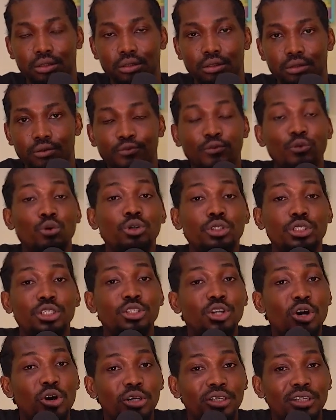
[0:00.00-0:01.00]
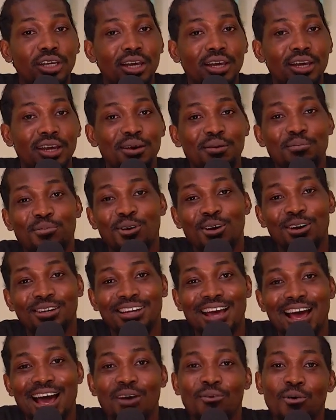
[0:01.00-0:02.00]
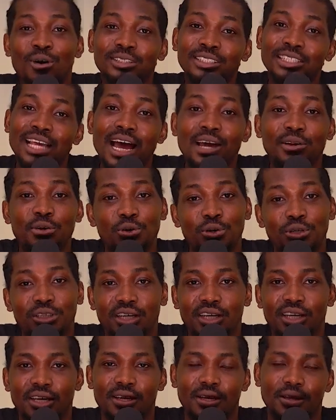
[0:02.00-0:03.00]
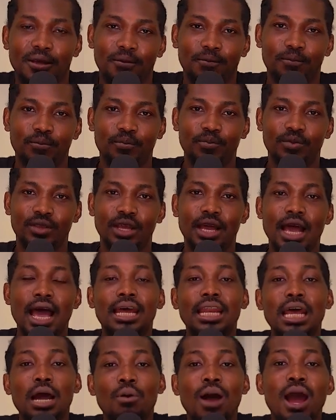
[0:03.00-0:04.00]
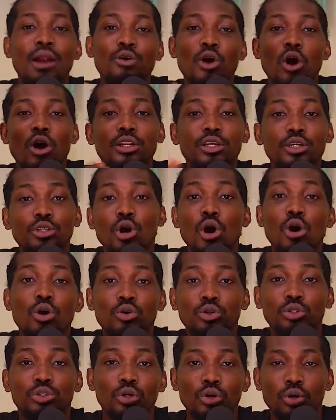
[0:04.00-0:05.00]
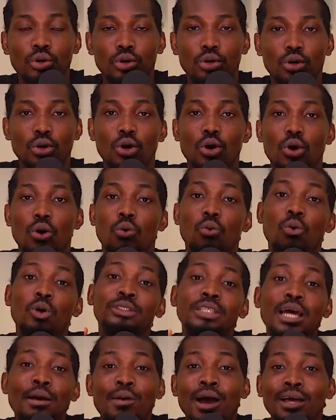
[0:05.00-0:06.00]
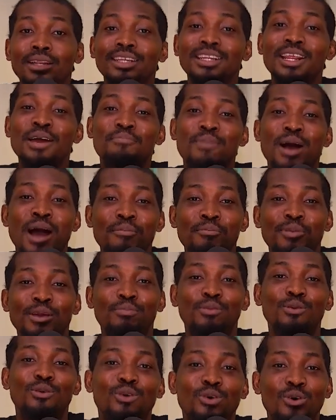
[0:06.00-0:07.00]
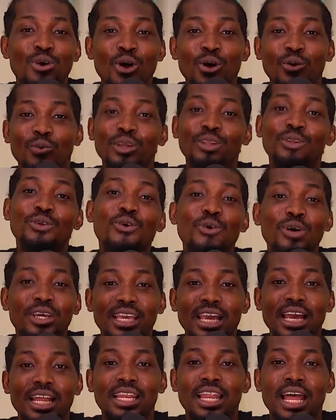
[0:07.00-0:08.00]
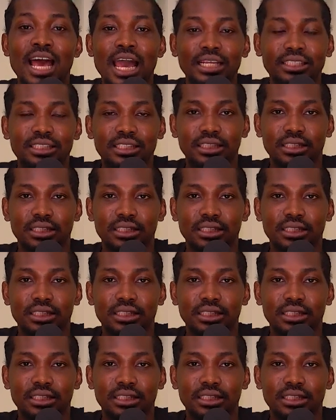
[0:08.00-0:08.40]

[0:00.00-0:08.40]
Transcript: Food you no know, day, brother, water no day. And our road you no know, good though. What about the Nepal people though? We no get light.